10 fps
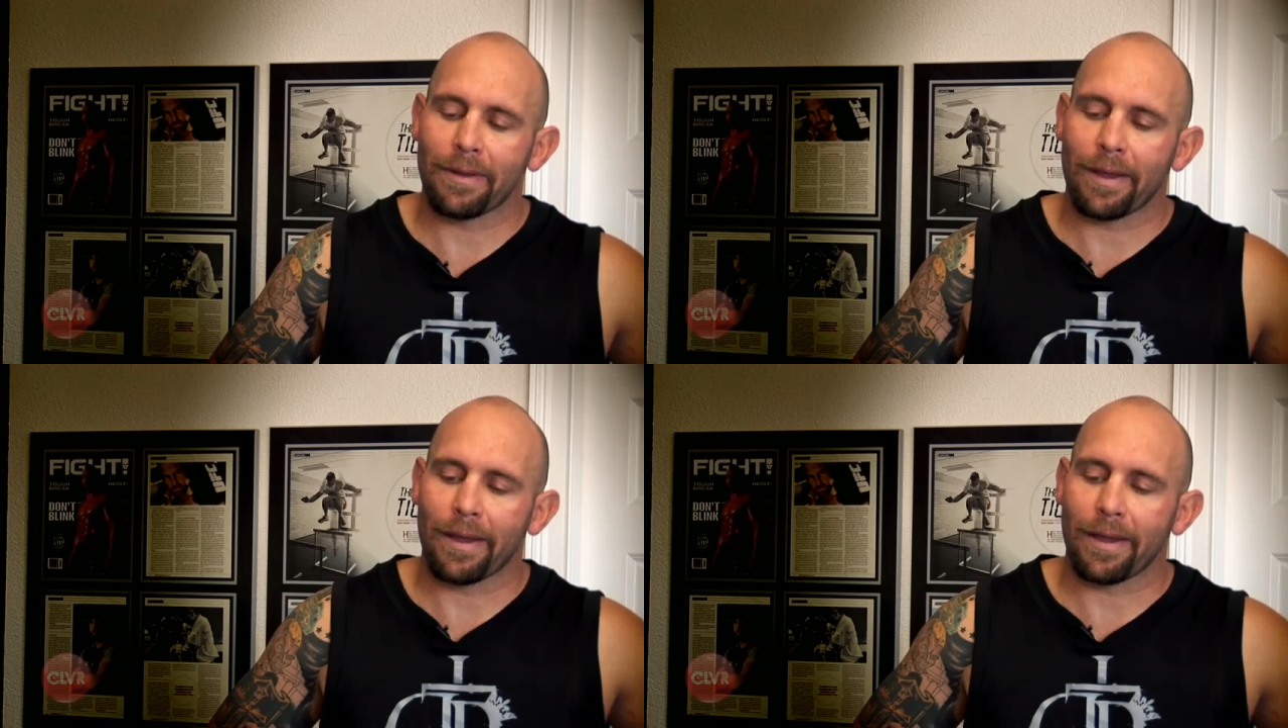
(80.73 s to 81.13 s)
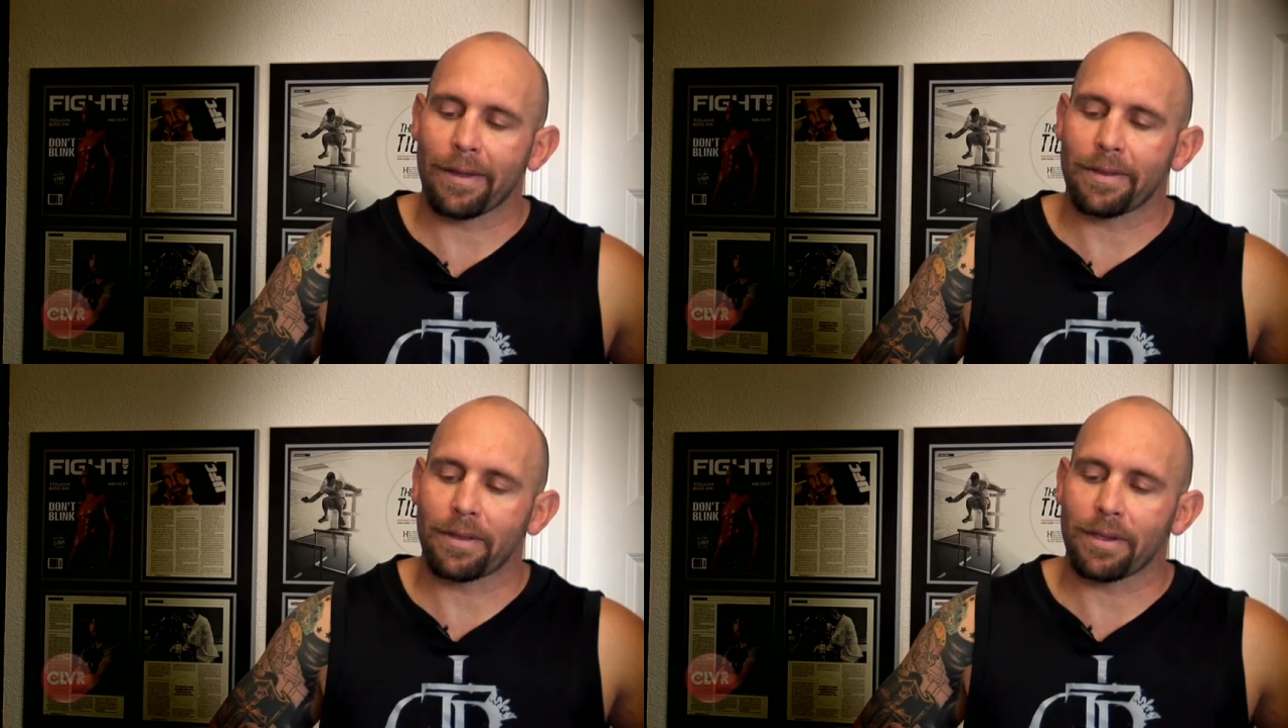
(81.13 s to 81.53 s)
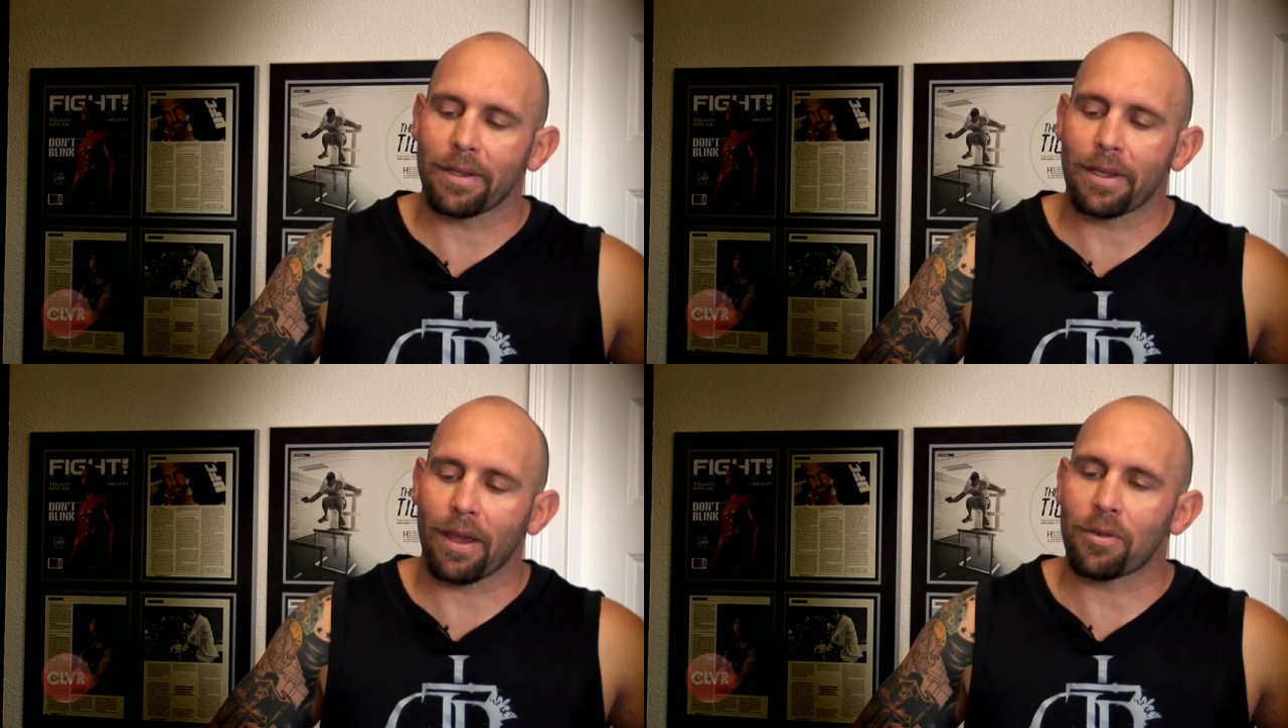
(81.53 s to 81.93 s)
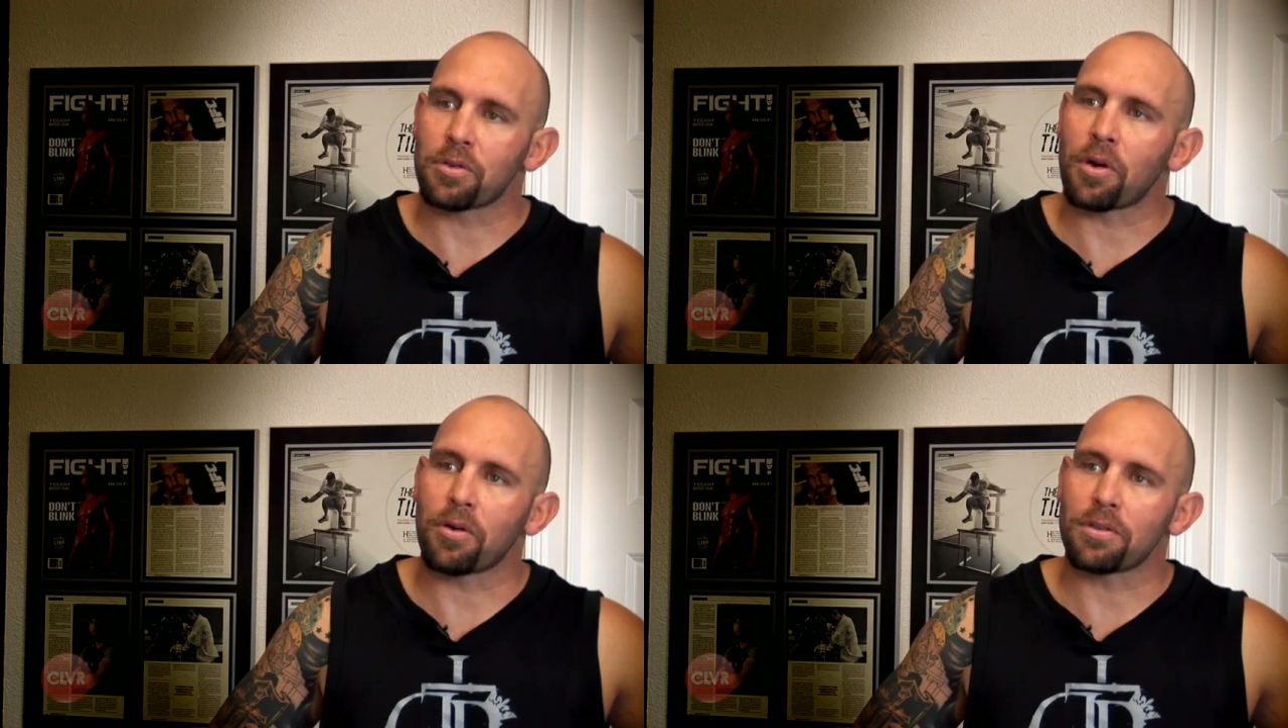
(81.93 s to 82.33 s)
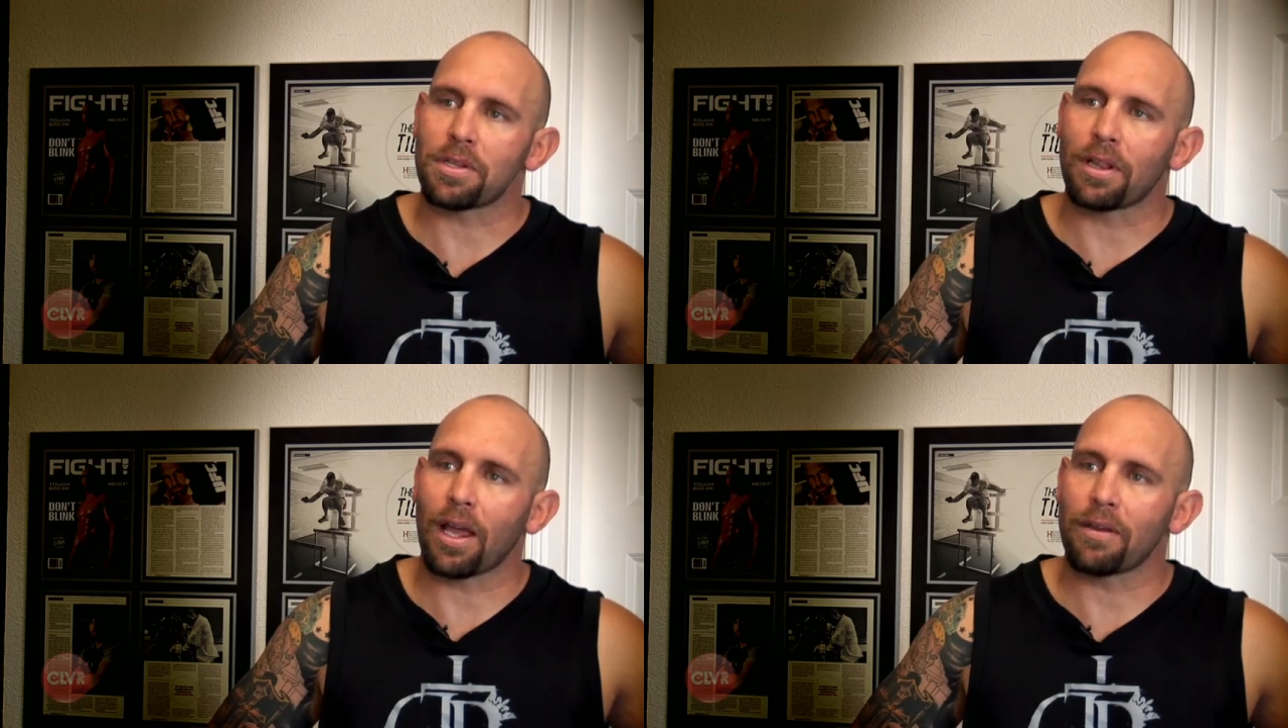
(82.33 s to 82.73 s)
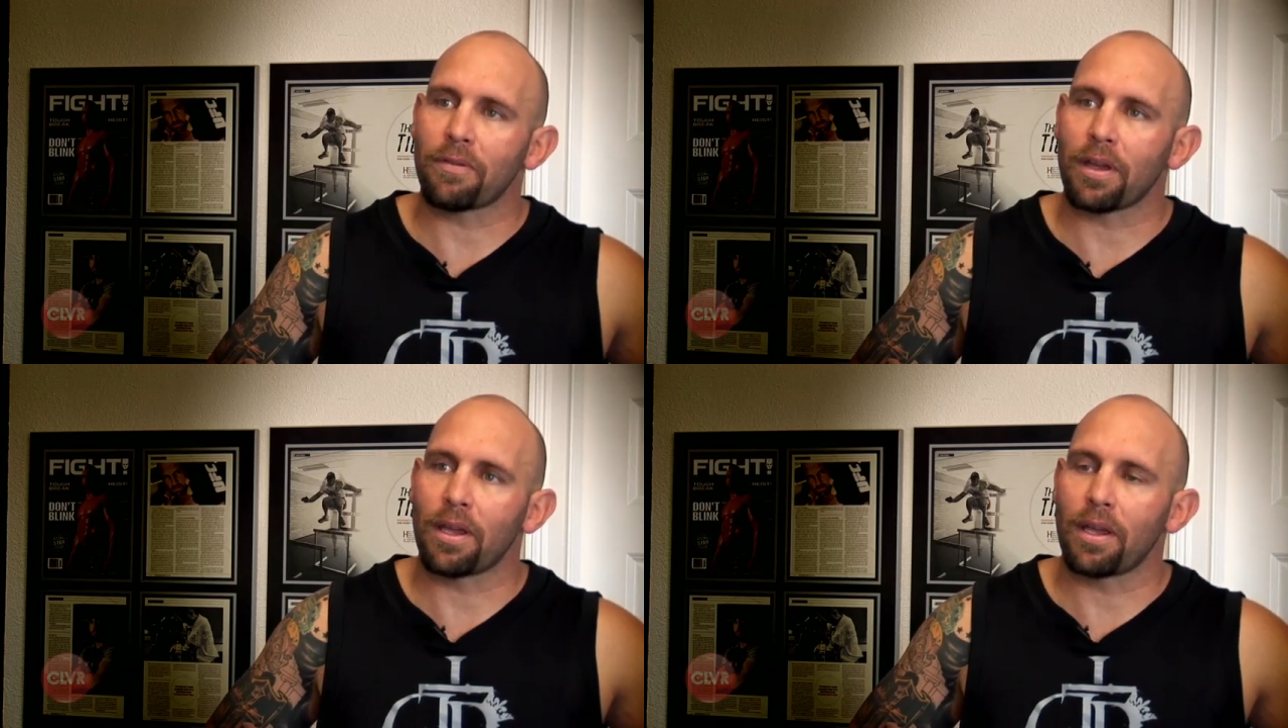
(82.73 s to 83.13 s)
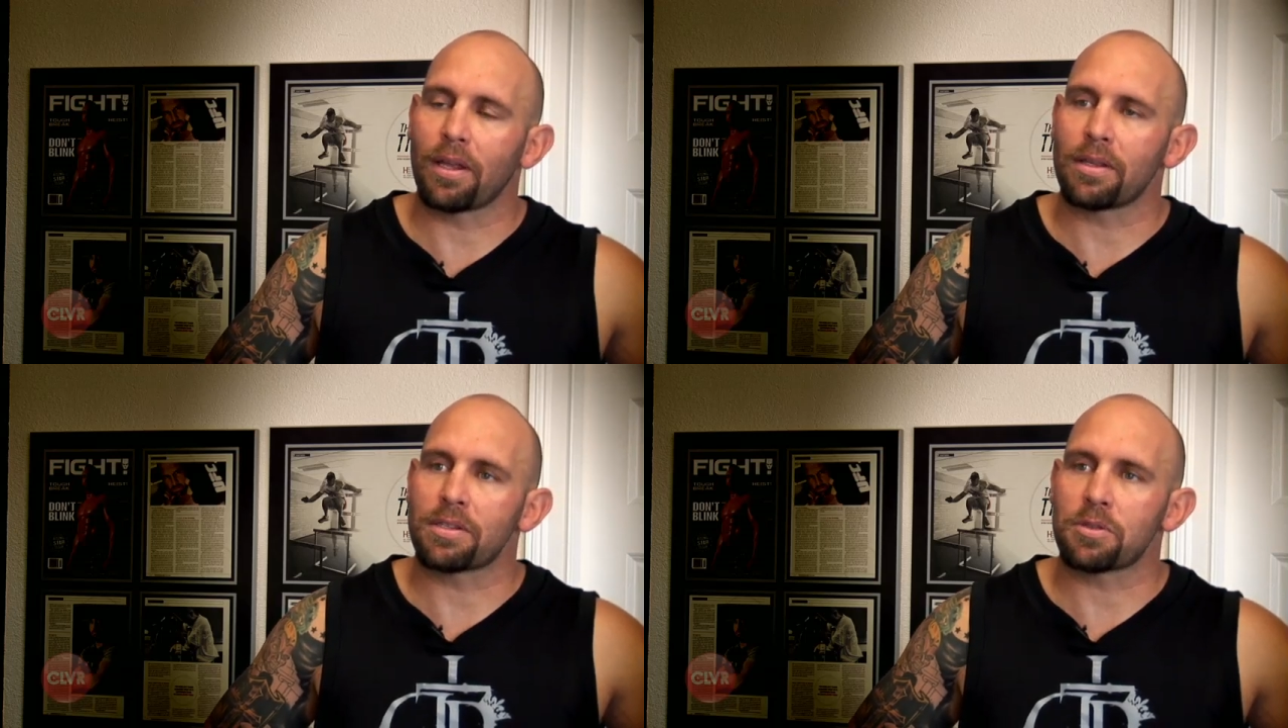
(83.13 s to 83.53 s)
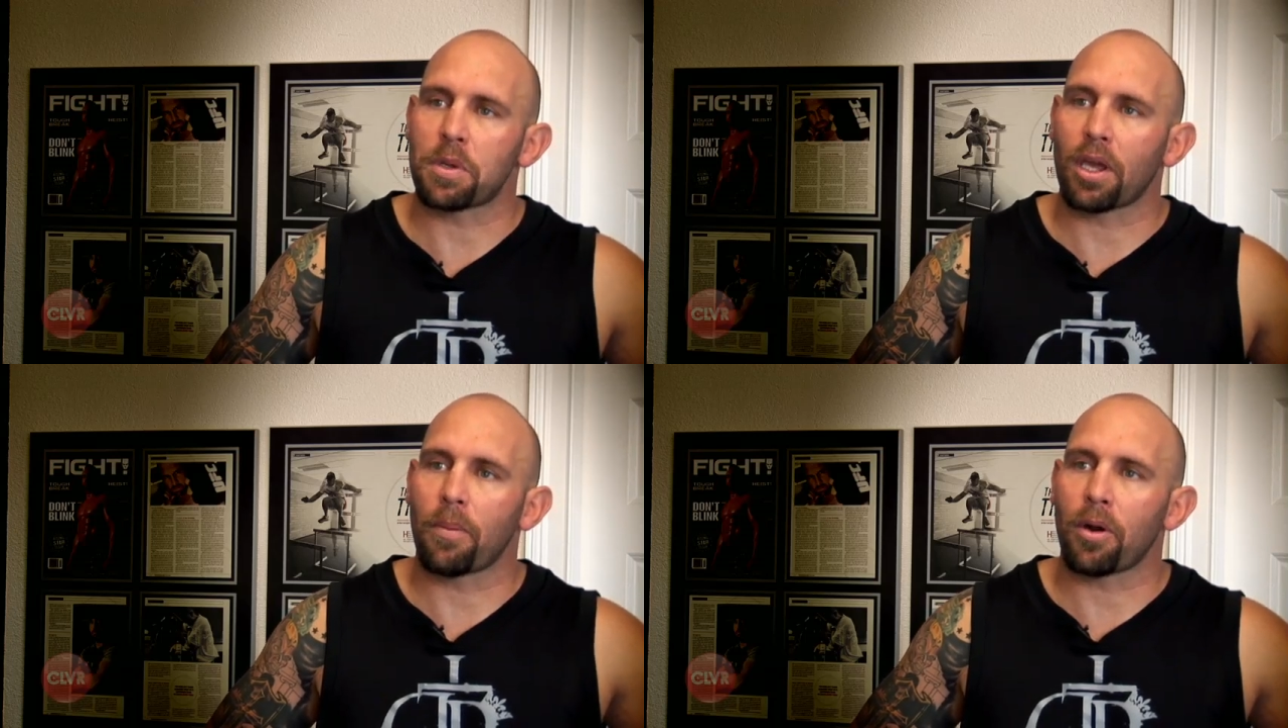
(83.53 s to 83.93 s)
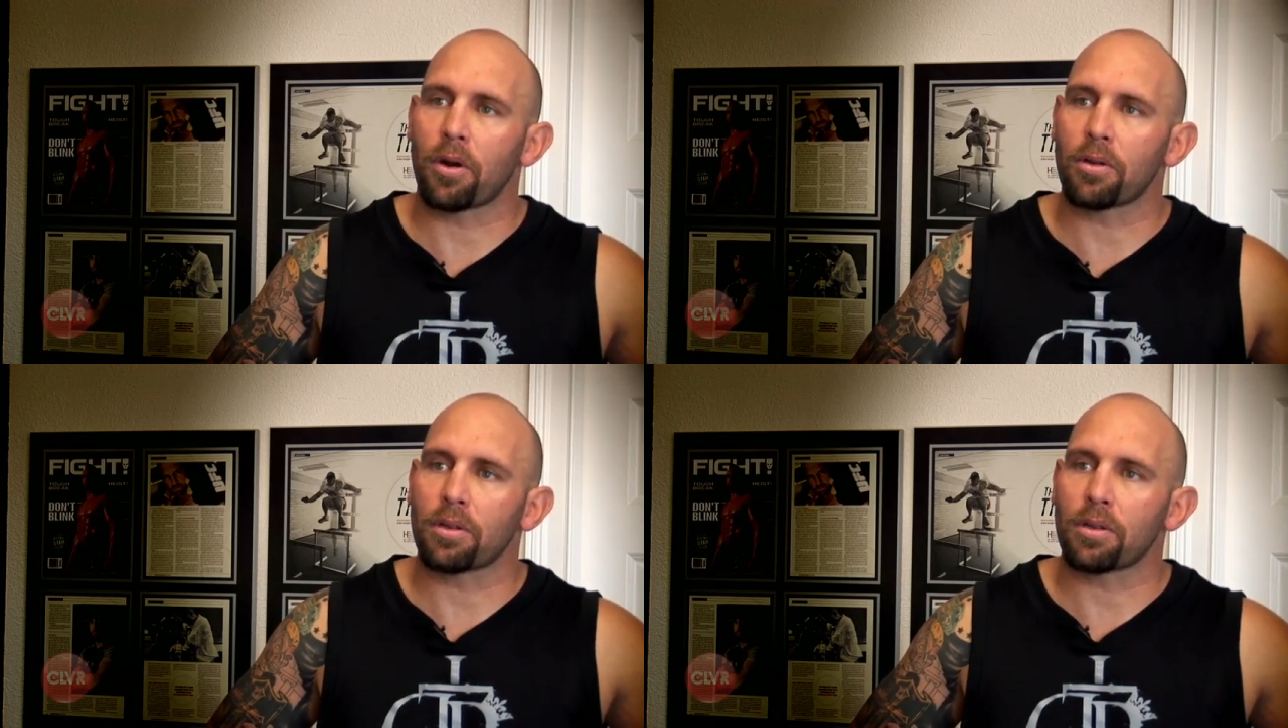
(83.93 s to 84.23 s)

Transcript: uh, you have those hurdles in life, and, and this has become a hurdle.